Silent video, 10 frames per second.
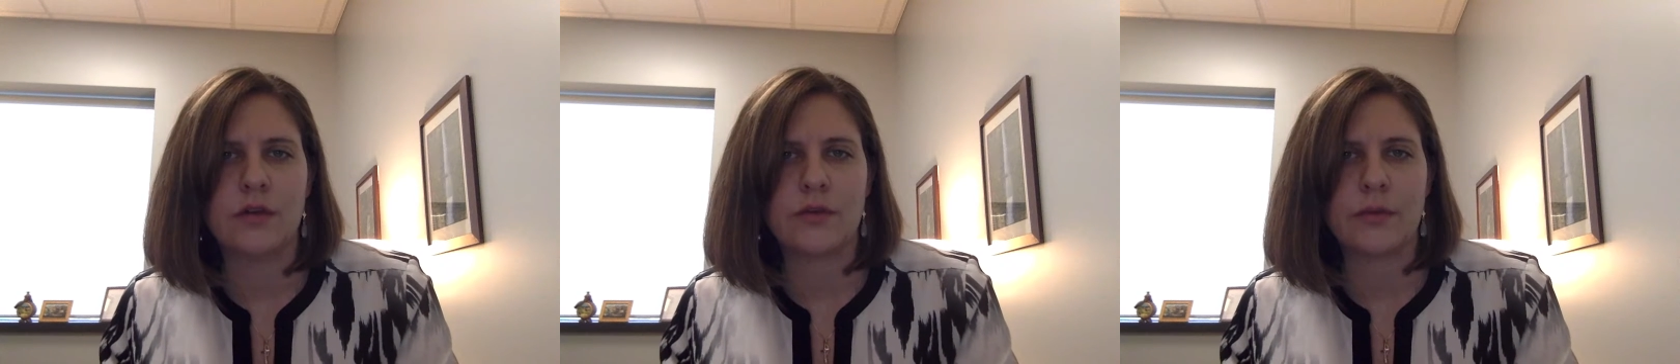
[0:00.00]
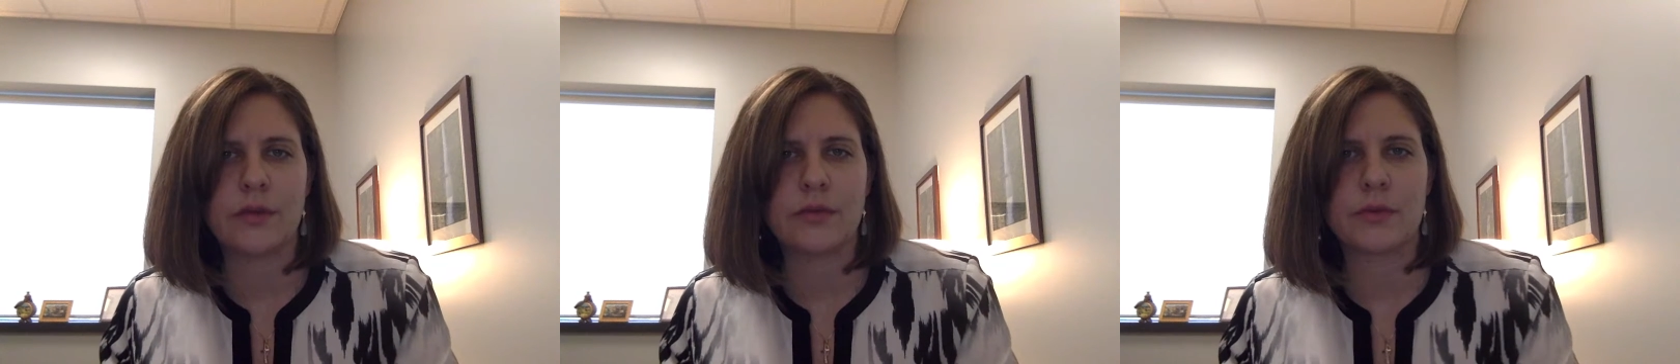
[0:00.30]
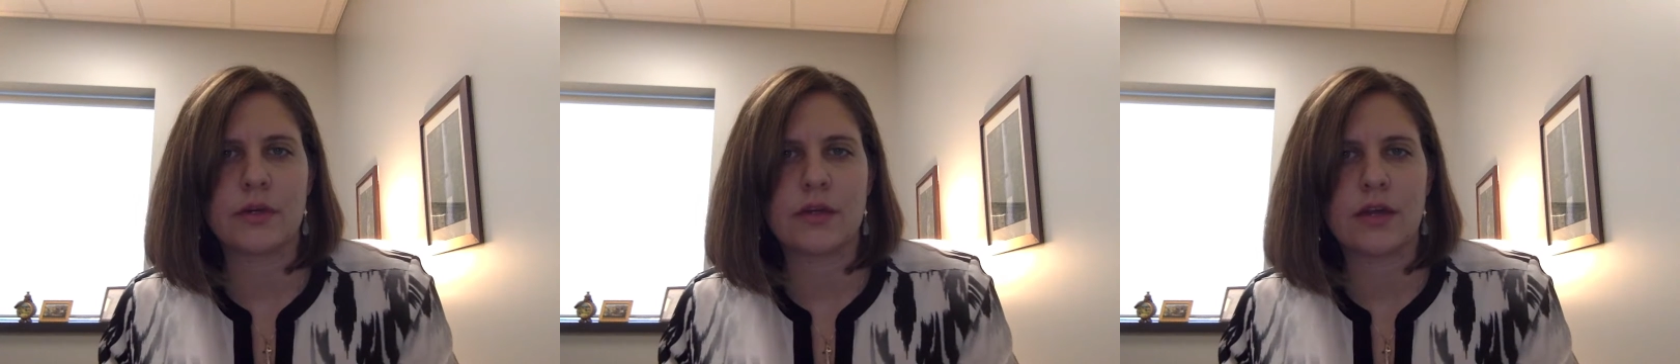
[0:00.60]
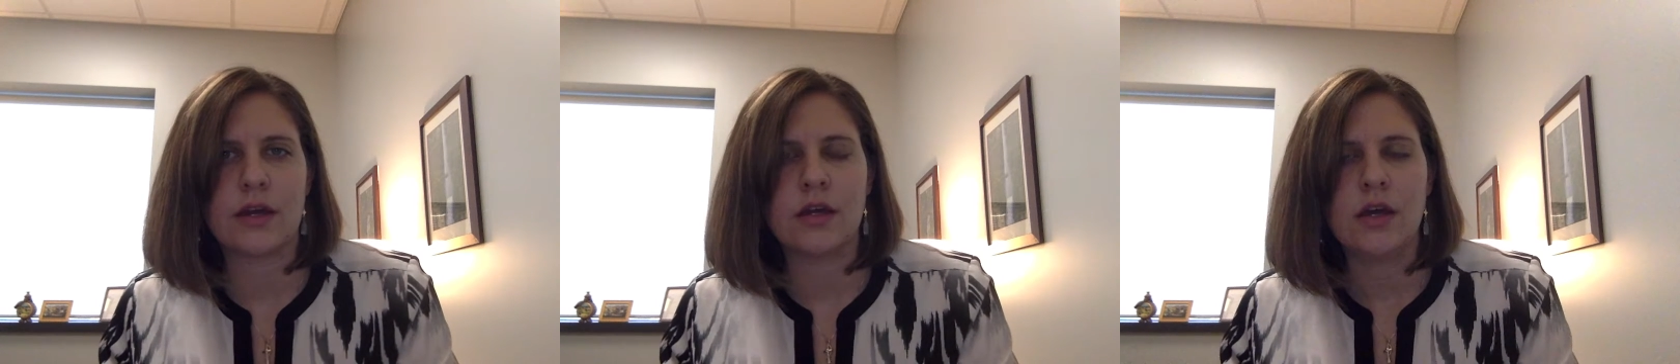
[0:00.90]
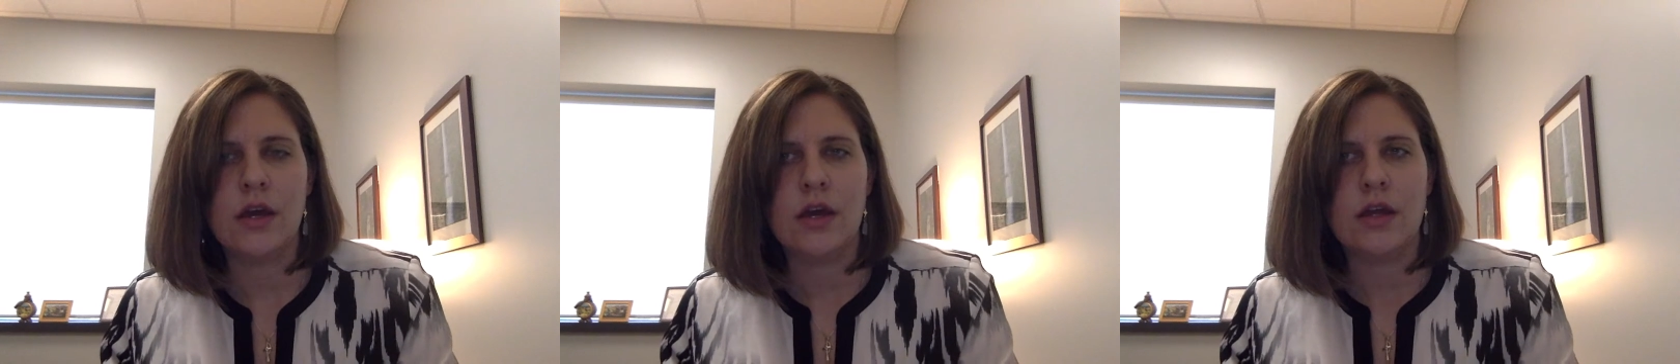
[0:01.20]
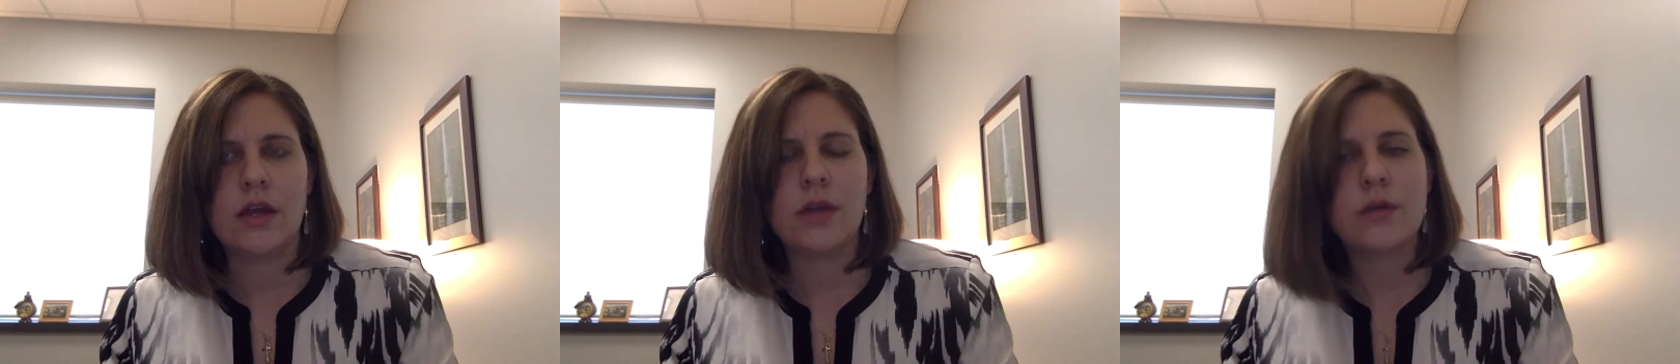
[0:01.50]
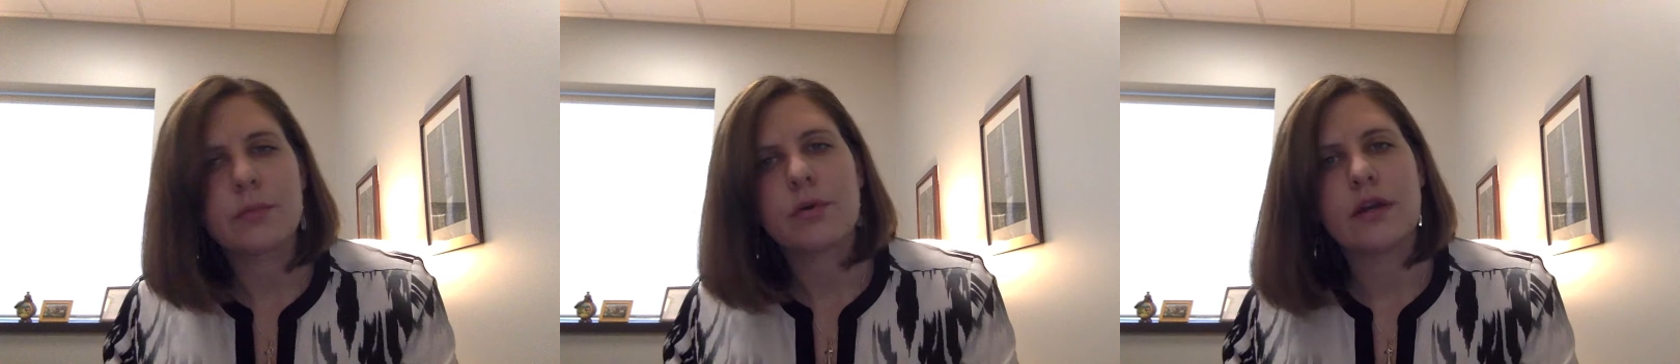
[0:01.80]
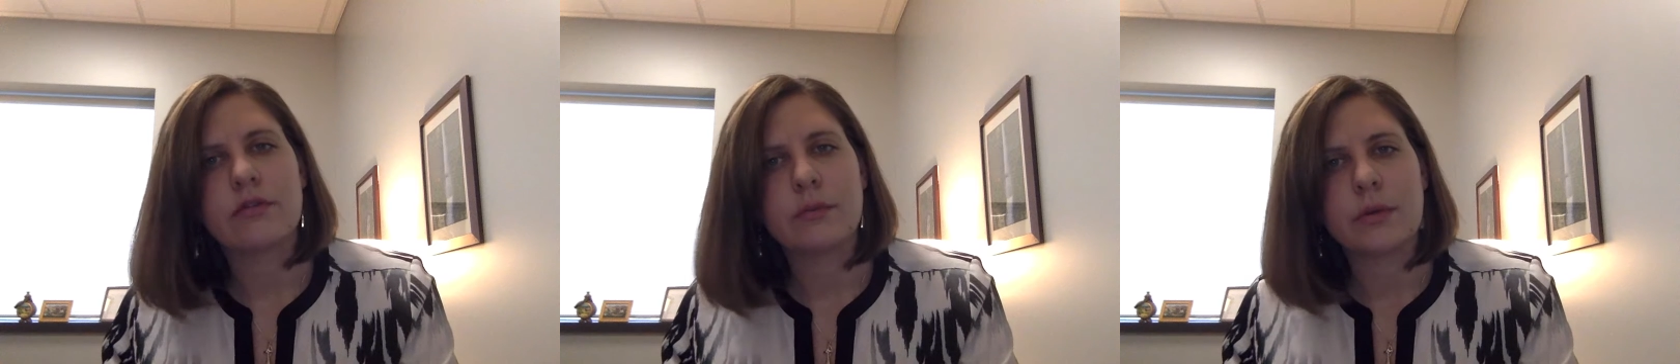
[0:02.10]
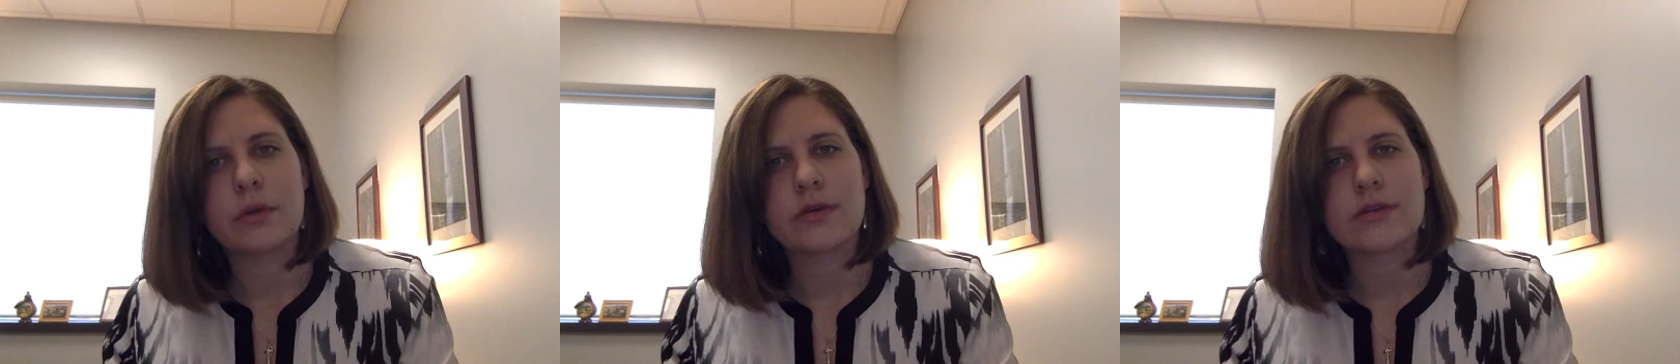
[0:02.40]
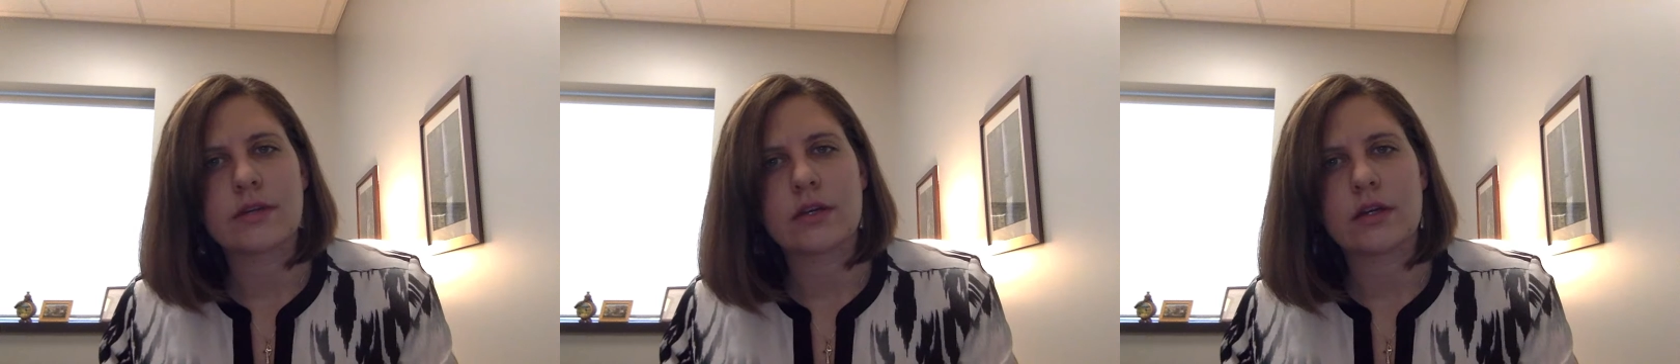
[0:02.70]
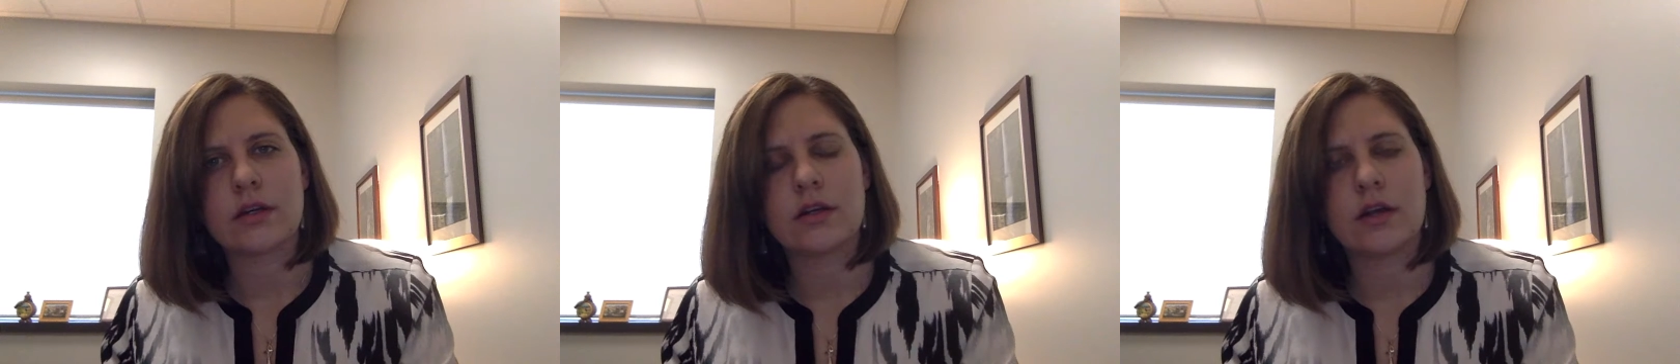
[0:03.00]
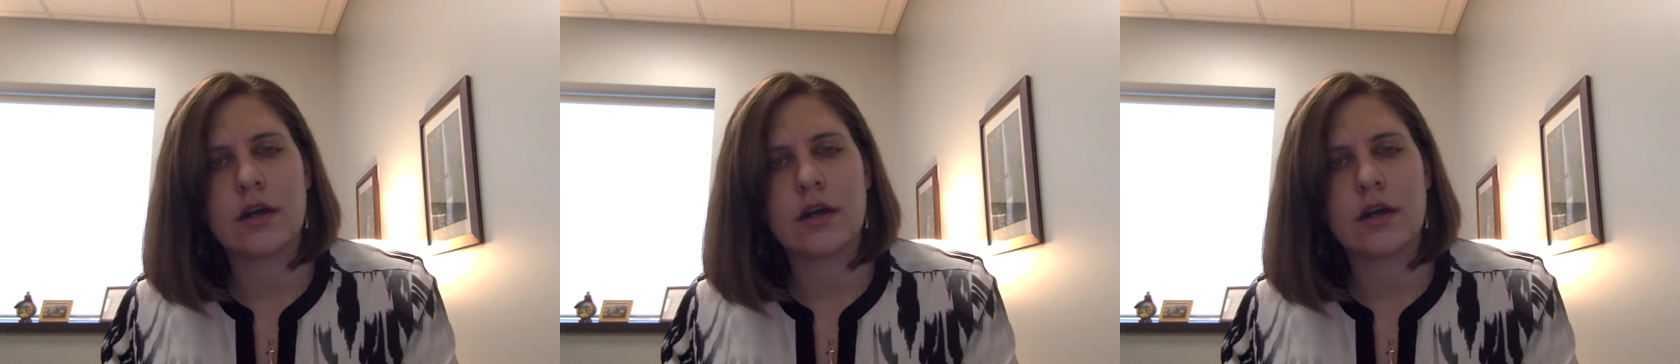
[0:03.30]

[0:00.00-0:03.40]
during my tour that not only prayed for me while I was out there,